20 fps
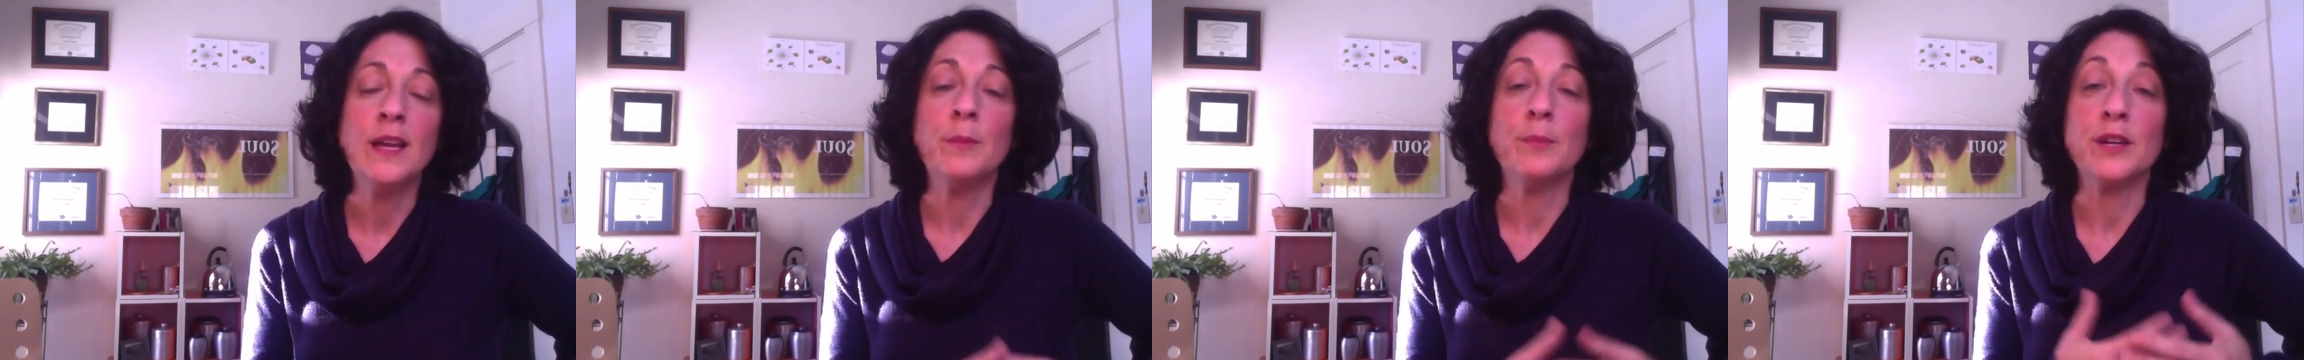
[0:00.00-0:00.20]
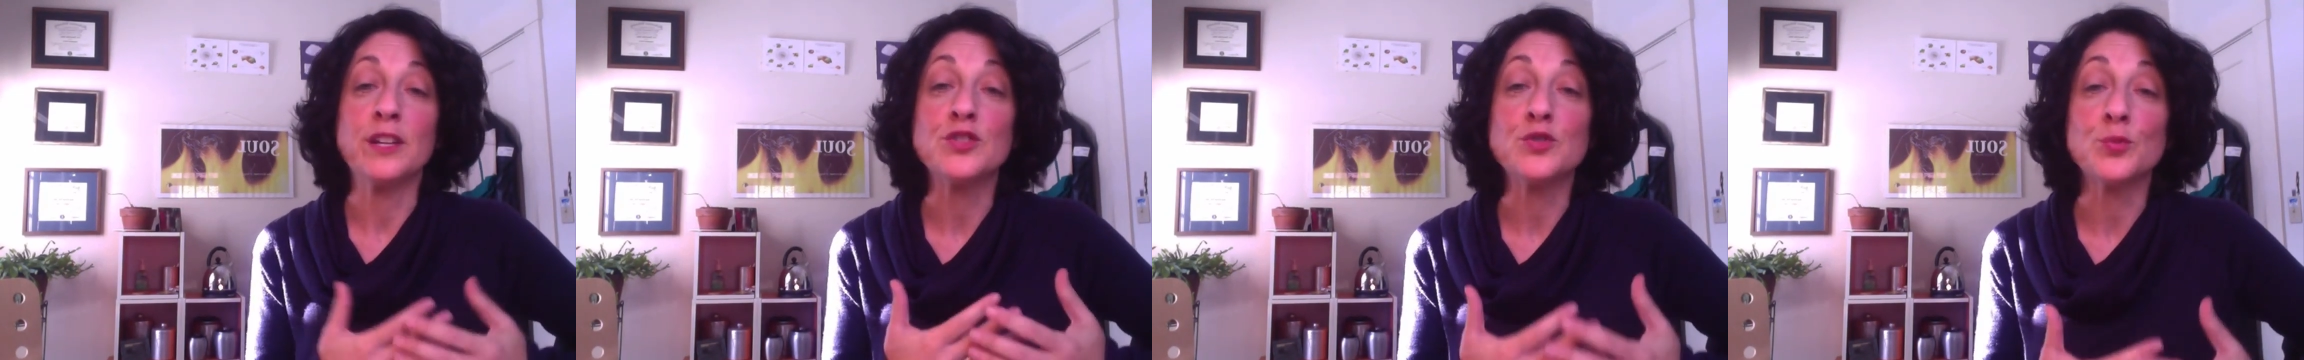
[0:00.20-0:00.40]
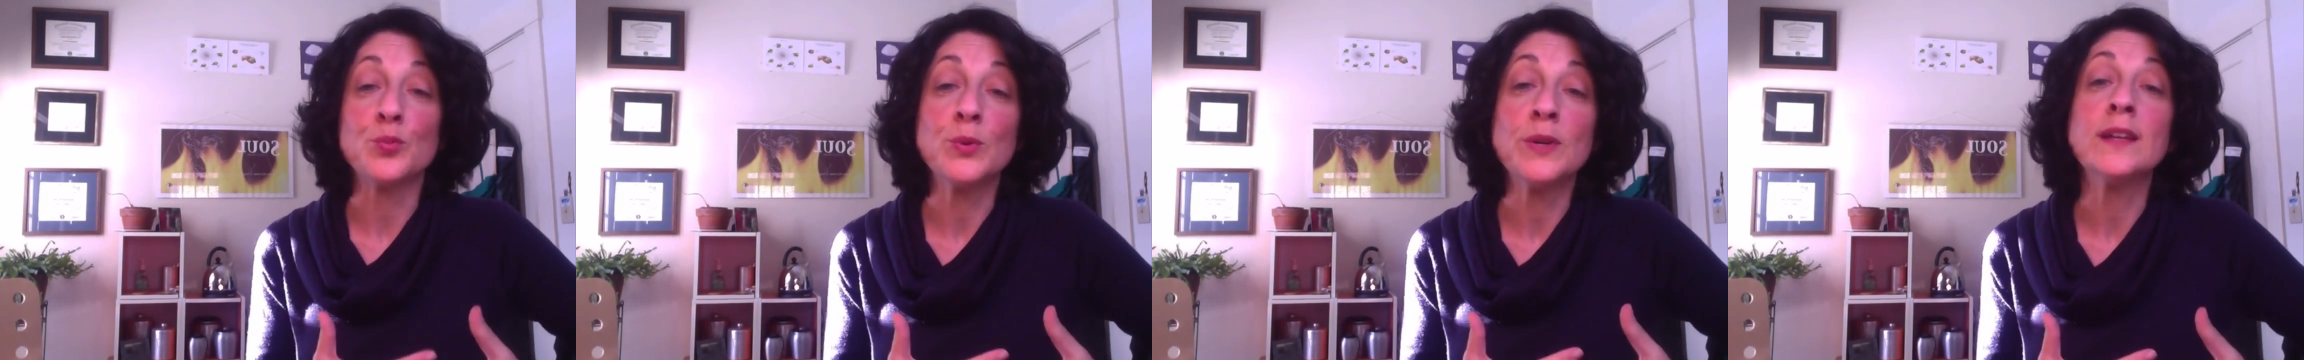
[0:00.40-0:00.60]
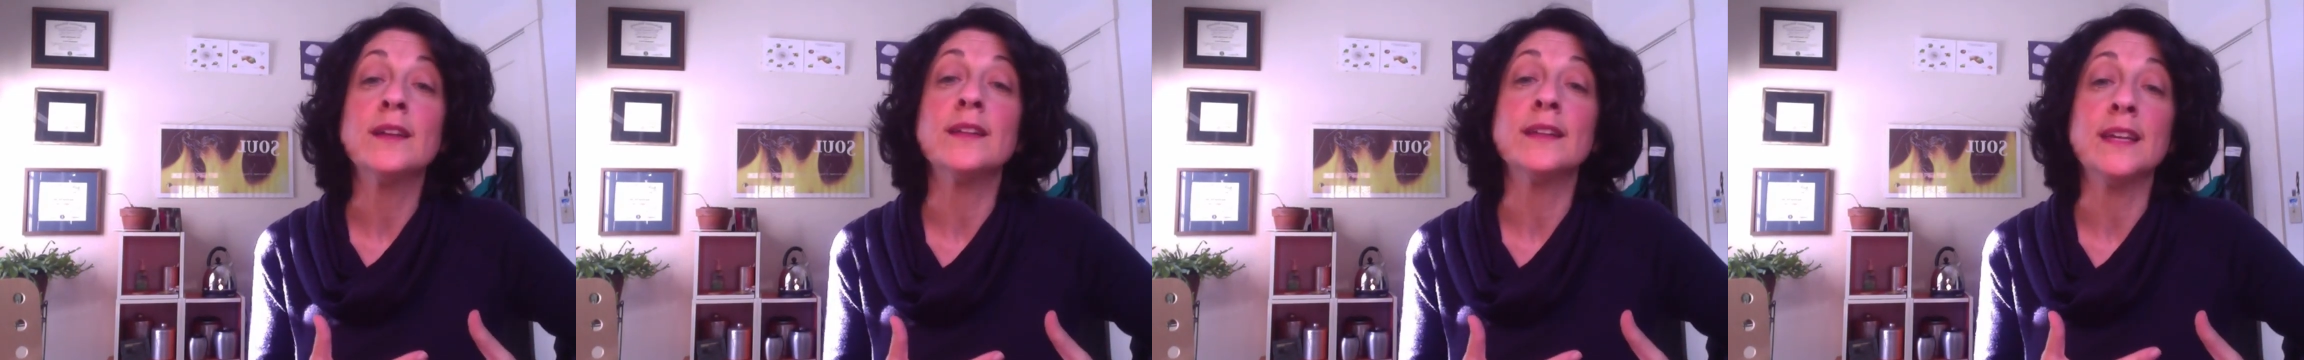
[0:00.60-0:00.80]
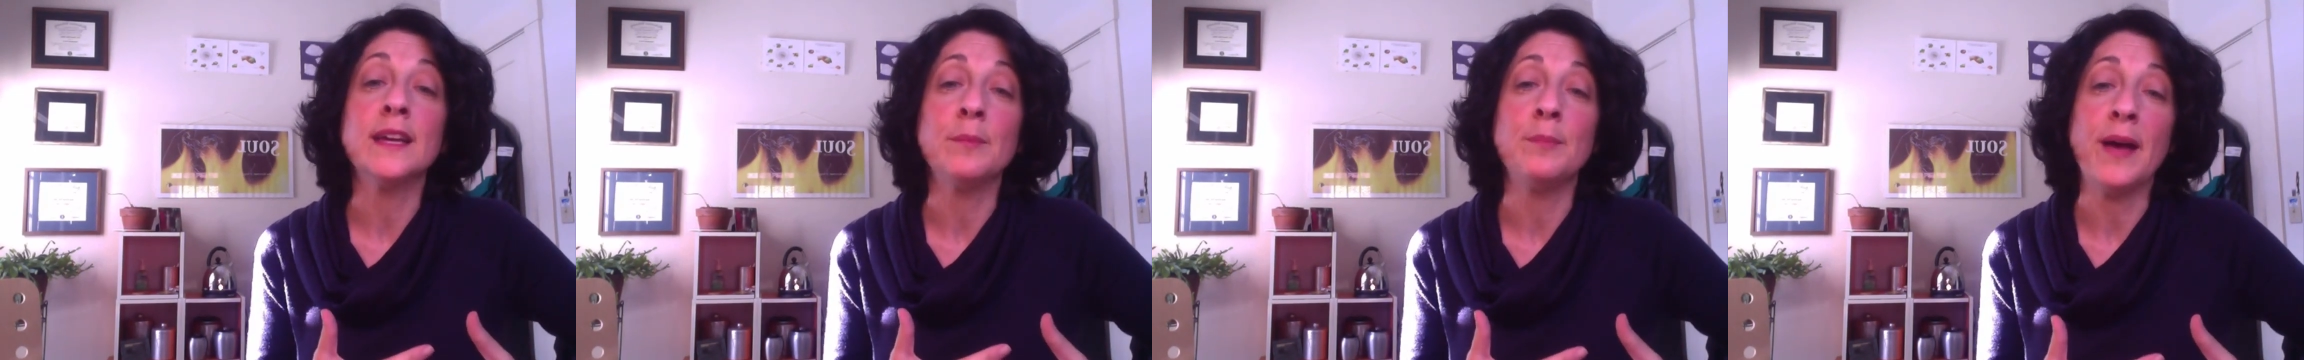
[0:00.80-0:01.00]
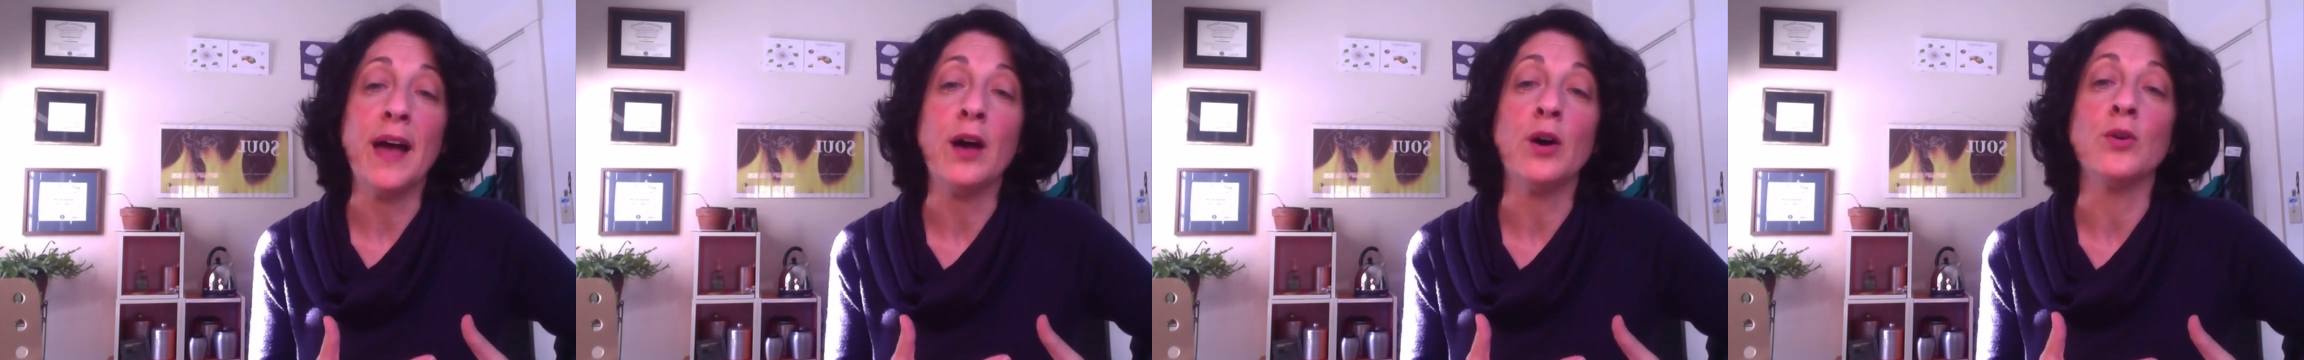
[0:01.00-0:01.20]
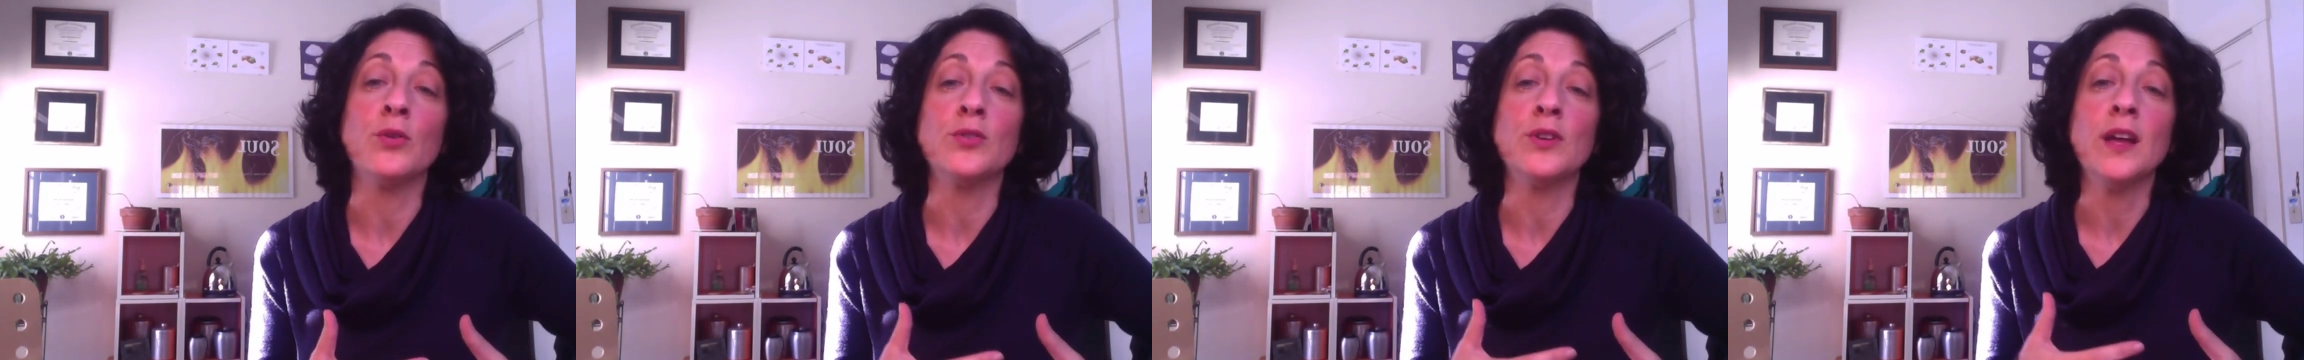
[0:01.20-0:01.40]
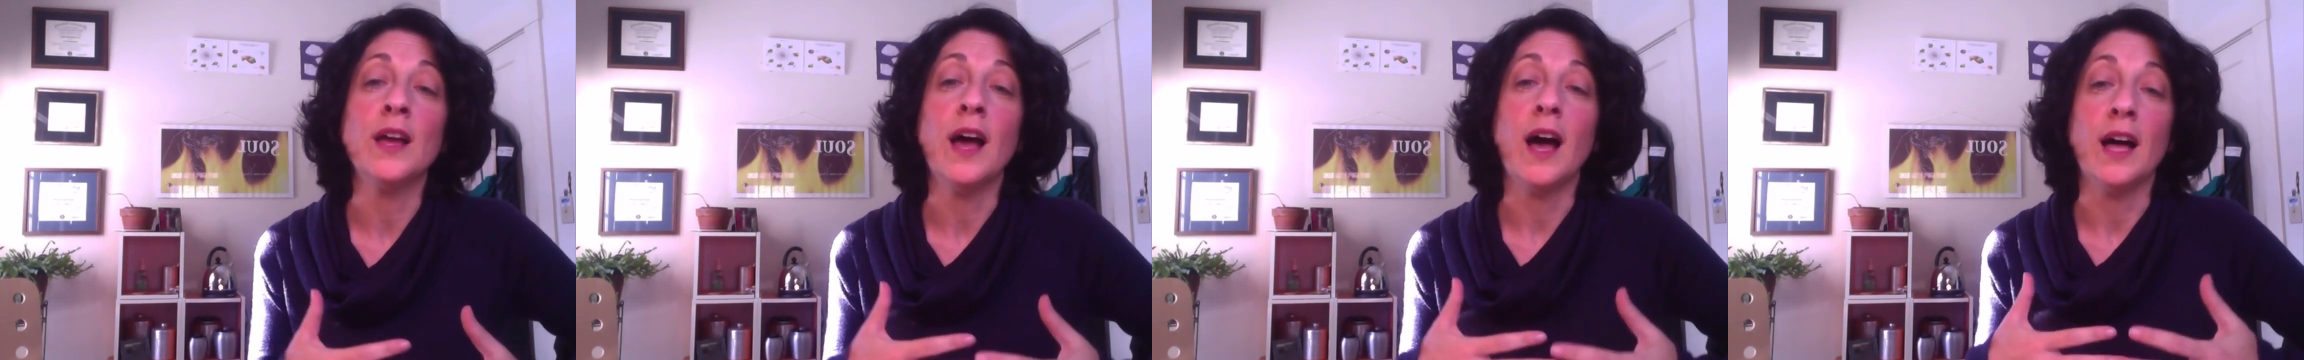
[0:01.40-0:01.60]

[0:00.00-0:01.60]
but it's really about